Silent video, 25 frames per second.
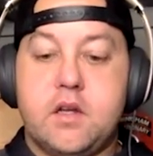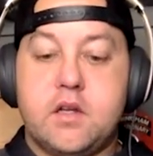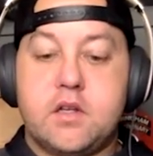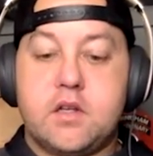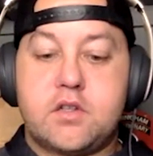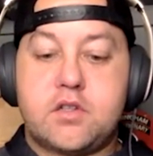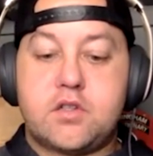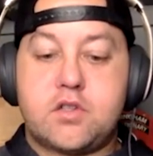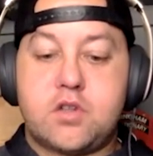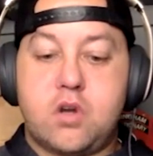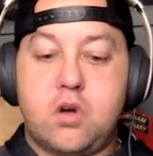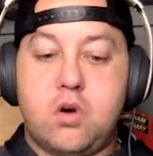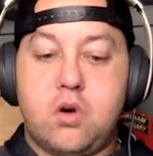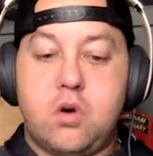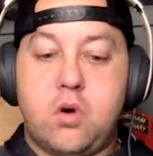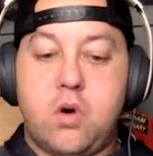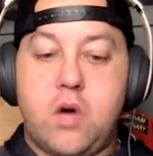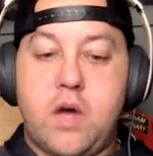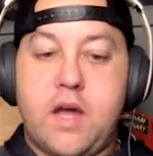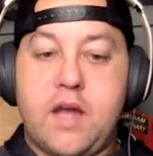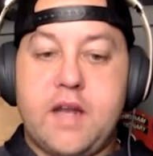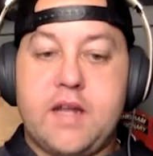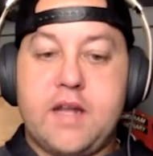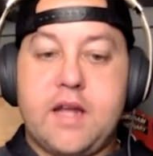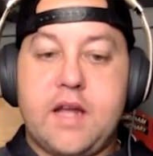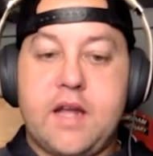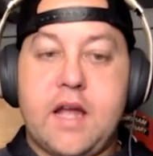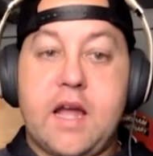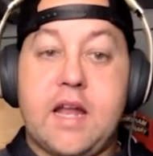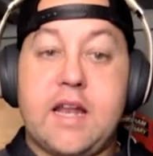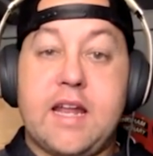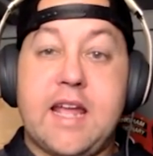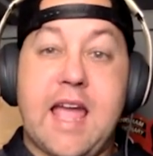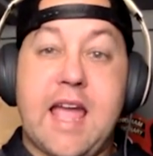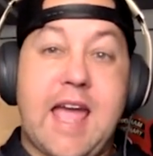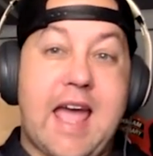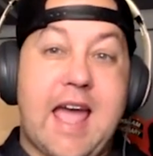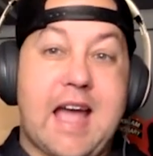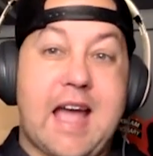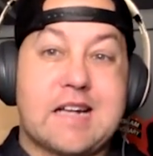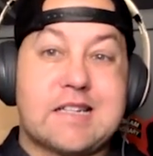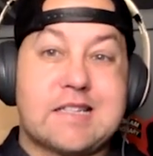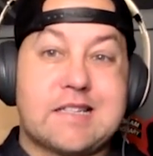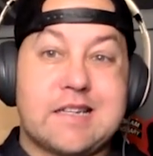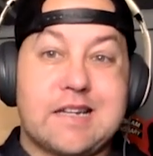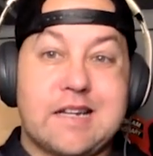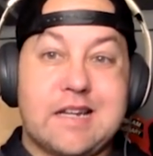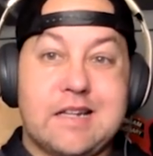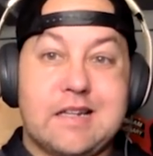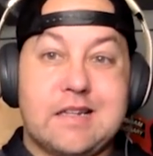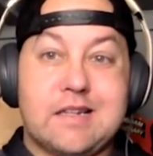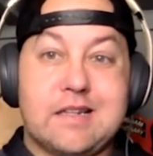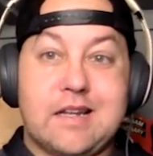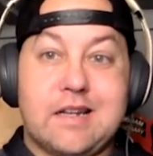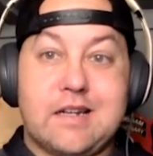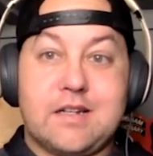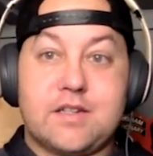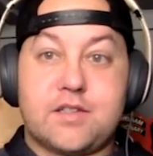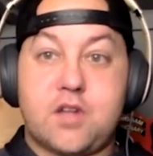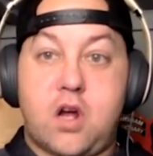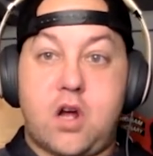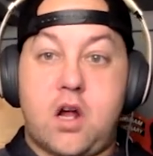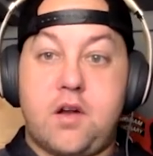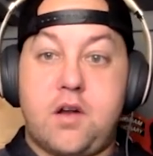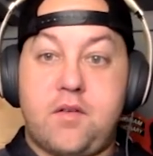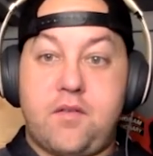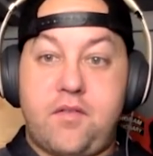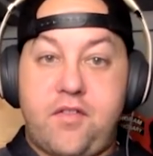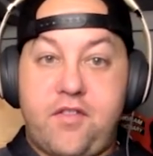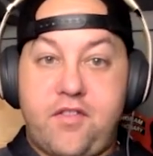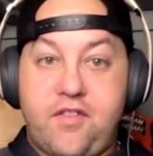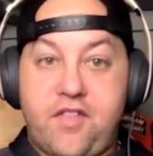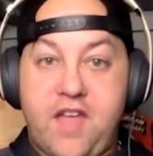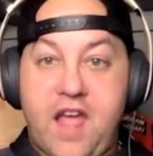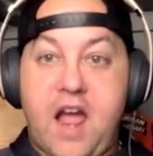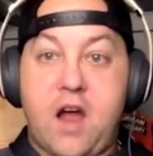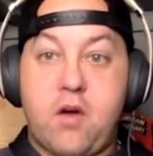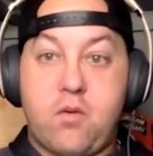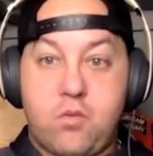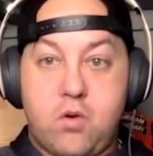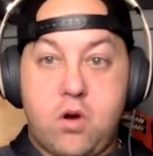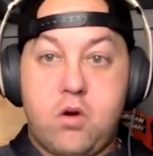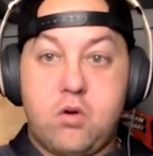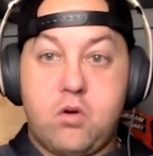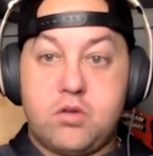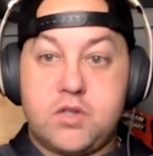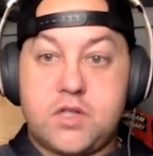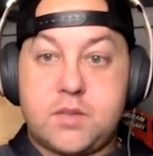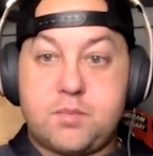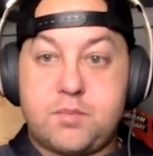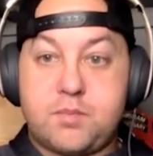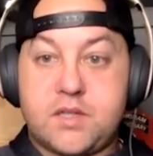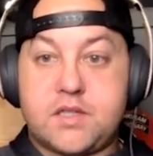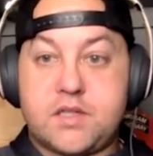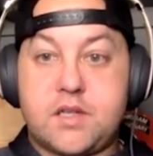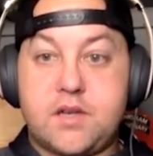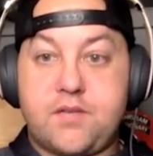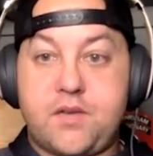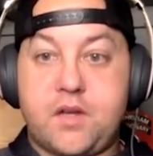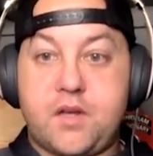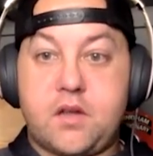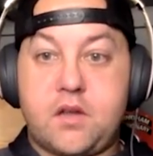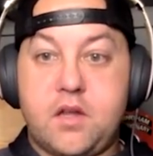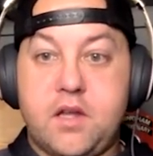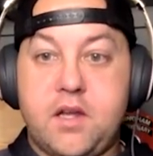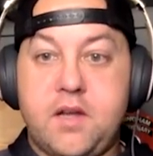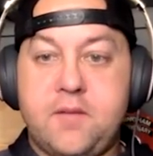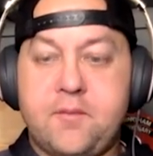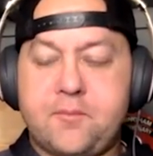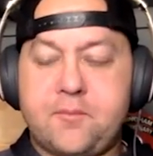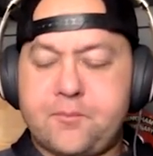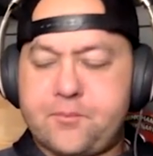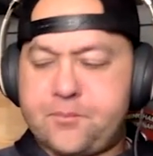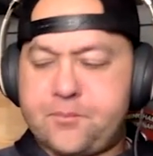So any accident that is on that road specifically,